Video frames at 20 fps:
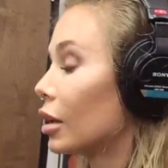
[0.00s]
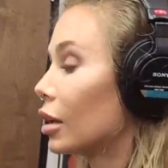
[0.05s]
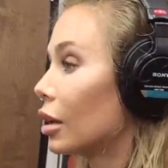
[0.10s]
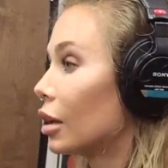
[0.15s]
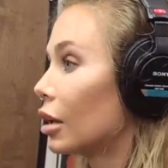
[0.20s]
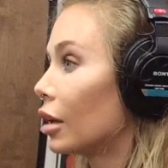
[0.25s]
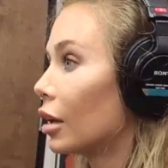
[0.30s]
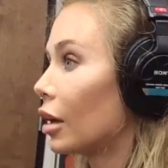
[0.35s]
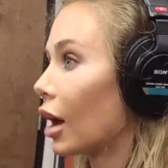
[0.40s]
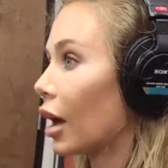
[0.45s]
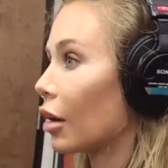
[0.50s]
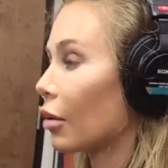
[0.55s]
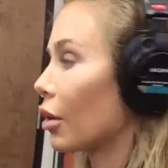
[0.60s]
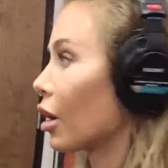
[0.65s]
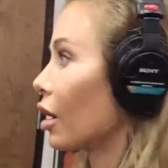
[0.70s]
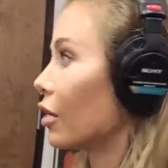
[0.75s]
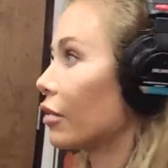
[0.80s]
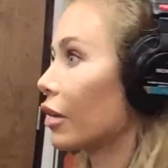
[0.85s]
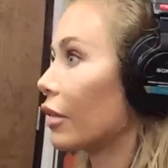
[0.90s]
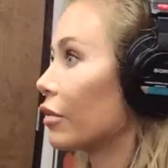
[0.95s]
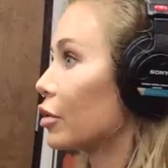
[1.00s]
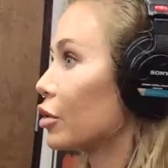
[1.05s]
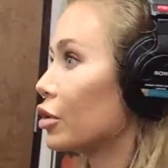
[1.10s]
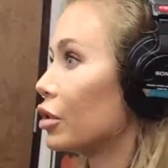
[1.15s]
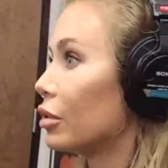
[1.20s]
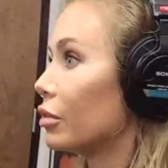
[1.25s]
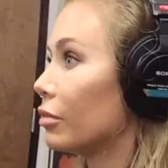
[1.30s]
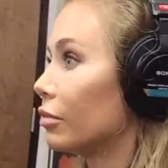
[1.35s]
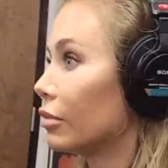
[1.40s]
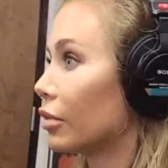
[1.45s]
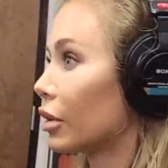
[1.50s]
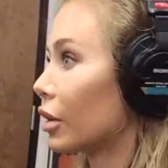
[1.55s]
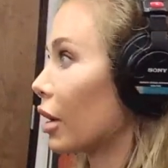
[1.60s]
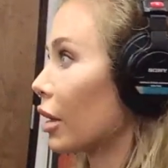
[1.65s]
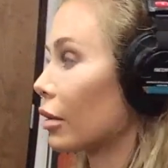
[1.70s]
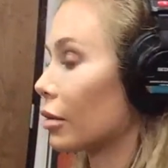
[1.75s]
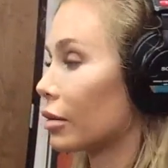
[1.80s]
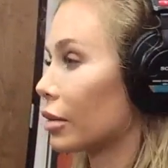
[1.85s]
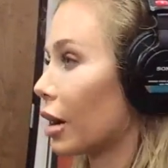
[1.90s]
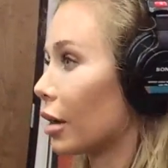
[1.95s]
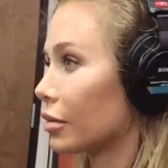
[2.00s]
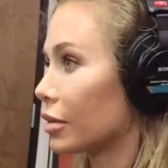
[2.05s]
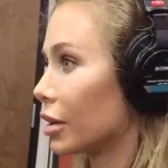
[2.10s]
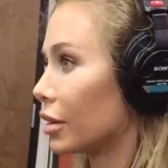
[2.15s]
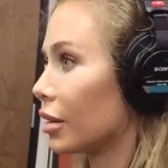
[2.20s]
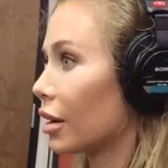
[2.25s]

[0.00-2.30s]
Yeah. I don't care if I ever shoot for another outside